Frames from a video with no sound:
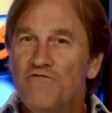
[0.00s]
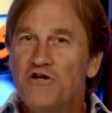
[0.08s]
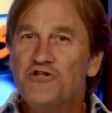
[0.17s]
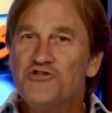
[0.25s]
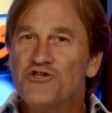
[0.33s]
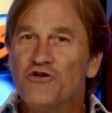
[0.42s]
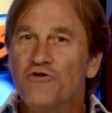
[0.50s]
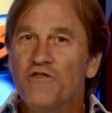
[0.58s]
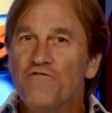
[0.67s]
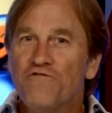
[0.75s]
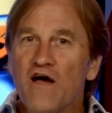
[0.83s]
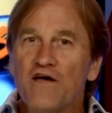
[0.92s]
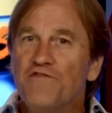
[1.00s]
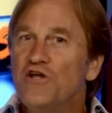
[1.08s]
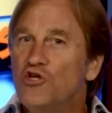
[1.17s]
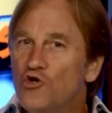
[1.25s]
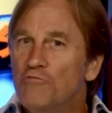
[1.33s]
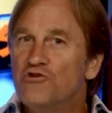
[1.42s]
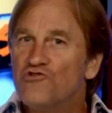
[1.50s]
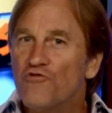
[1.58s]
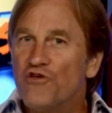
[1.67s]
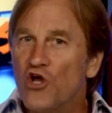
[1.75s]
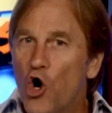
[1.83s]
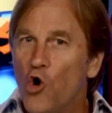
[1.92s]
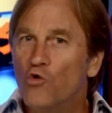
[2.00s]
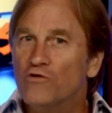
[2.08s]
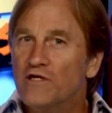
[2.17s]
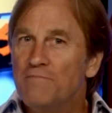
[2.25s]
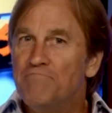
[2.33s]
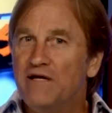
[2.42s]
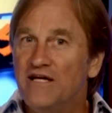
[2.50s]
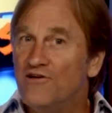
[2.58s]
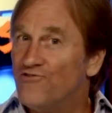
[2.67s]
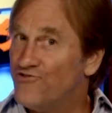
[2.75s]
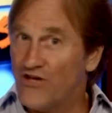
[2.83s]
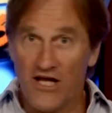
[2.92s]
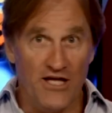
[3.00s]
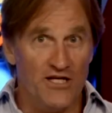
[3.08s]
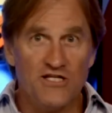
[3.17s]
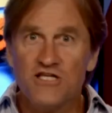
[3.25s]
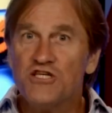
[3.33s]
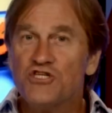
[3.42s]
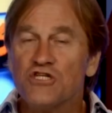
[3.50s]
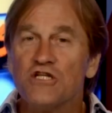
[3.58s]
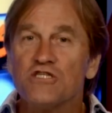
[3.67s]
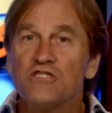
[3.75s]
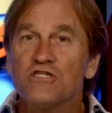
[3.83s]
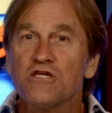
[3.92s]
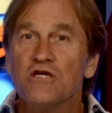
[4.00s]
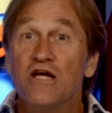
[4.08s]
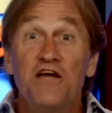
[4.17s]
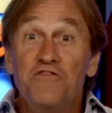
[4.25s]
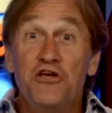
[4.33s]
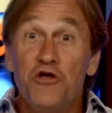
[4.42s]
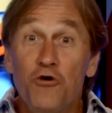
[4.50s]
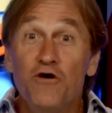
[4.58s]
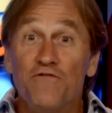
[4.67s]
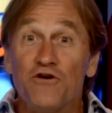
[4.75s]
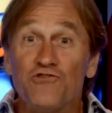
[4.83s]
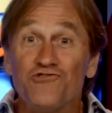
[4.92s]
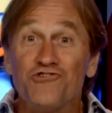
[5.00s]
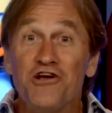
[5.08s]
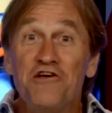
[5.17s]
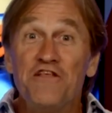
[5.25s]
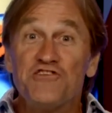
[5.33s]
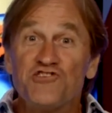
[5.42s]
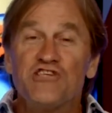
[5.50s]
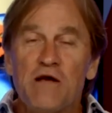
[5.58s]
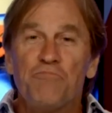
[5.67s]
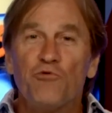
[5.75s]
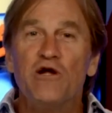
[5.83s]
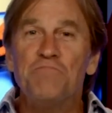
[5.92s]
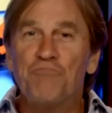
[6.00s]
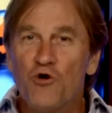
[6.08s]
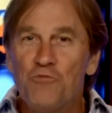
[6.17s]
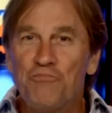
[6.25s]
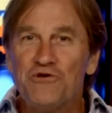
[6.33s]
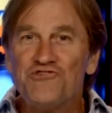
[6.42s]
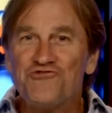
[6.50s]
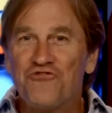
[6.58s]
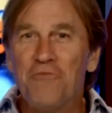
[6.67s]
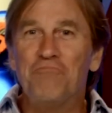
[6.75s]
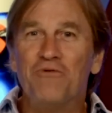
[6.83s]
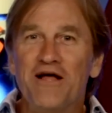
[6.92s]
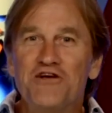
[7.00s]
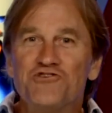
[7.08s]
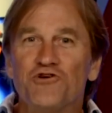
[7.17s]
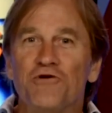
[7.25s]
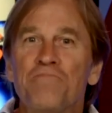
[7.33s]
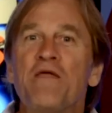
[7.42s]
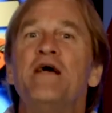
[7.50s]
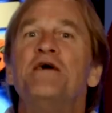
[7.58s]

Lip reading: you ever considered the fact that humans are the only beings in existence, in the universe, that separate purpose from pleasure?